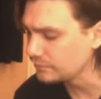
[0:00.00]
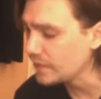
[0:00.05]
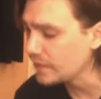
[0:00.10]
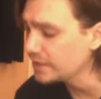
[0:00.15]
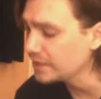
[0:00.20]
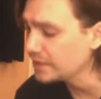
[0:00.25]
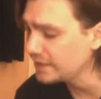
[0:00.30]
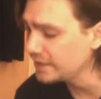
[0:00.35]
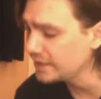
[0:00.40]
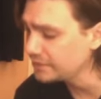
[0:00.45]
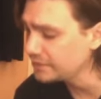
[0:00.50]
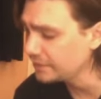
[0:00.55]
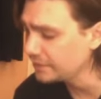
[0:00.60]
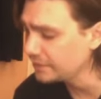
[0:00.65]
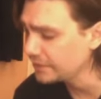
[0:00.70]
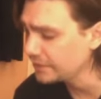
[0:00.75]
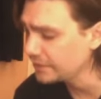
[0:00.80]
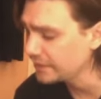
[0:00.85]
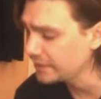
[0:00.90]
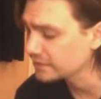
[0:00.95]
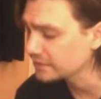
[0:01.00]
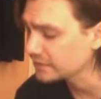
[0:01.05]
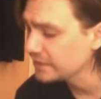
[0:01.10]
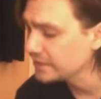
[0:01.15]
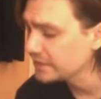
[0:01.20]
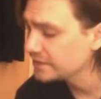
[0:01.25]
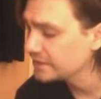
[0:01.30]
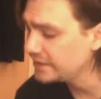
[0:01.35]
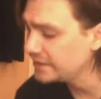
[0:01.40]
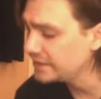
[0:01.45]
I'll tell you something else.
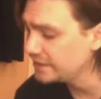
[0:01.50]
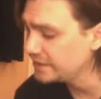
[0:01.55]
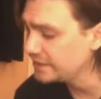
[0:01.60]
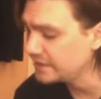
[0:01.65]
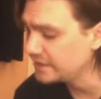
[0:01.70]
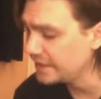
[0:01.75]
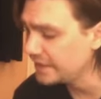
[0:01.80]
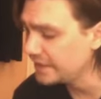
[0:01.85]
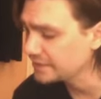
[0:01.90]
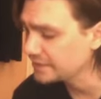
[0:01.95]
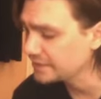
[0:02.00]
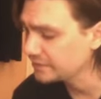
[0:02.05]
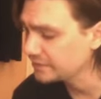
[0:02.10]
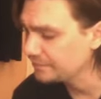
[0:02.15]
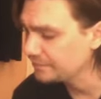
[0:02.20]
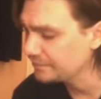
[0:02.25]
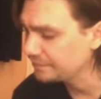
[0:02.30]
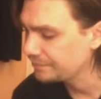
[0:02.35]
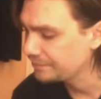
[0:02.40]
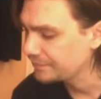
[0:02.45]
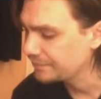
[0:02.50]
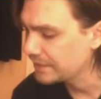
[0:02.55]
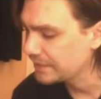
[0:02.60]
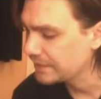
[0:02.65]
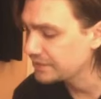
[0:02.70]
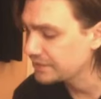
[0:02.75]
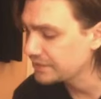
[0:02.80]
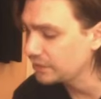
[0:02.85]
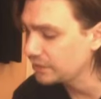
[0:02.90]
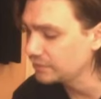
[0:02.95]
See this desk?
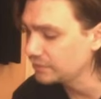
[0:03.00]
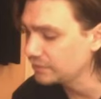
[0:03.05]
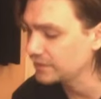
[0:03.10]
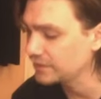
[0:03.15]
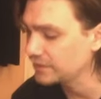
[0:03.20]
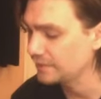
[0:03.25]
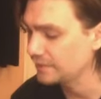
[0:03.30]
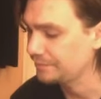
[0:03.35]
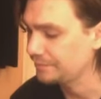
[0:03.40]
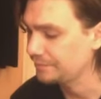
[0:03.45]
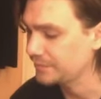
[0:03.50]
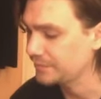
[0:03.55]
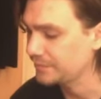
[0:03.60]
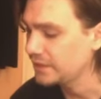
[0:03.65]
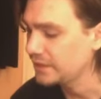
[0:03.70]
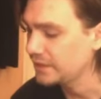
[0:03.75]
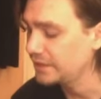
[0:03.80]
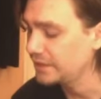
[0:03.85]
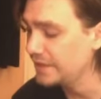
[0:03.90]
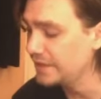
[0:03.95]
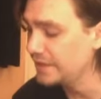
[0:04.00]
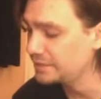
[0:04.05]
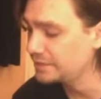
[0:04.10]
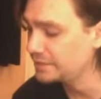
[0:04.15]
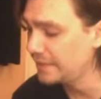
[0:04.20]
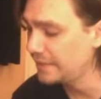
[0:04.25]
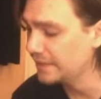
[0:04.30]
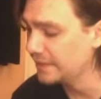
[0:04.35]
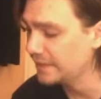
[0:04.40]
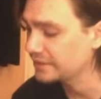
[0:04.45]
It's an altar. Dates
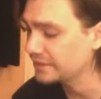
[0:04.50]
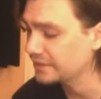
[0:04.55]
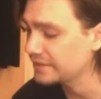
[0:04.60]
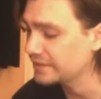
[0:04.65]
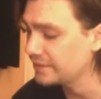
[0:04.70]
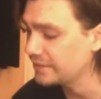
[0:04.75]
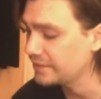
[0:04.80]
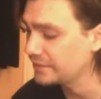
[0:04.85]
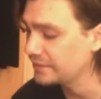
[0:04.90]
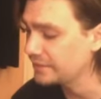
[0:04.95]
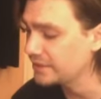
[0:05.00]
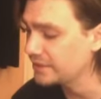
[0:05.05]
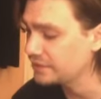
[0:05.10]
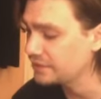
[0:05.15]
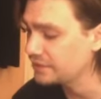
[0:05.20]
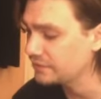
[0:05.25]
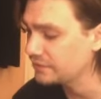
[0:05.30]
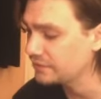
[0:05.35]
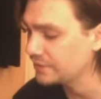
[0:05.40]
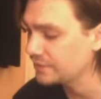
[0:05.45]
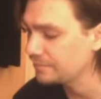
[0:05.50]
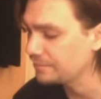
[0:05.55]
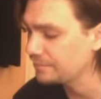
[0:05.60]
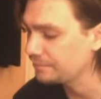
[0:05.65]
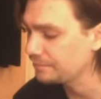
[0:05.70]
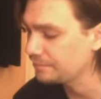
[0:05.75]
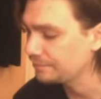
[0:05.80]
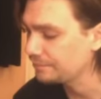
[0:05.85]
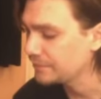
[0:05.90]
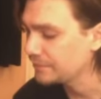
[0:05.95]
back to the 7th century.
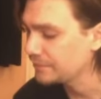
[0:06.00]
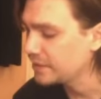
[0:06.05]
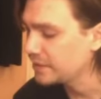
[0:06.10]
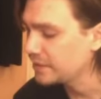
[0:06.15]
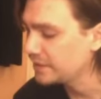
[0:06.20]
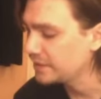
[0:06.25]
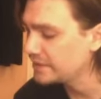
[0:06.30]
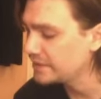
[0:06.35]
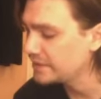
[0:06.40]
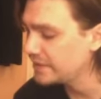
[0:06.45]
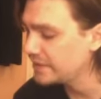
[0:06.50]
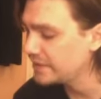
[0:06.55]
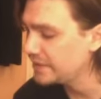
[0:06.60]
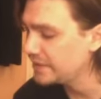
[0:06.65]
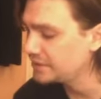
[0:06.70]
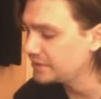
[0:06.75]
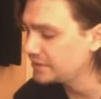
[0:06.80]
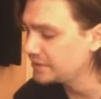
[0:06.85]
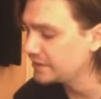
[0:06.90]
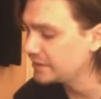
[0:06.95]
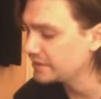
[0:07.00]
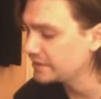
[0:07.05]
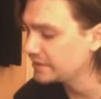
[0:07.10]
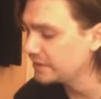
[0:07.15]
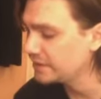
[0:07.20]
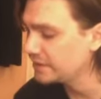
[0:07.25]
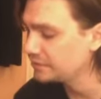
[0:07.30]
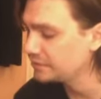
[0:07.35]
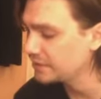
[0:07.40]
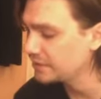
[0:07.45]
They say
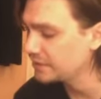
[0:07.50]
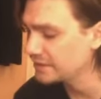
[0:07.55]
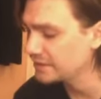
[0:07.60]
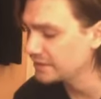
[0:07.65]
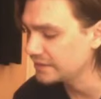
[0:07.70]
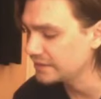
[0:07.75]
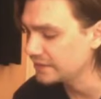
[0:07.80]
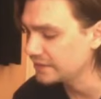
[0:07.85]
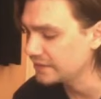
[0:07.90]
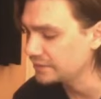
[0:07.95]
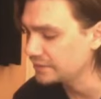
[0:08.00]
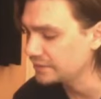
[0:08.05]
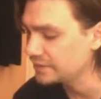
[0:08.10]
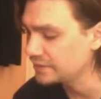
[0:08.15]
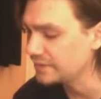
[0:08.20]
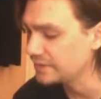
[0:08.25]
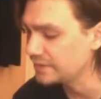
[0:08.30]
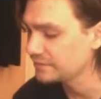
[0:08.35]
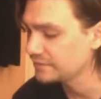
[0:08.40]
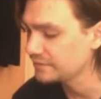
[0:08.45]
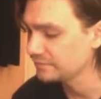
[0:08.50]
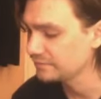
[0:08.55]
St. Augustine used it."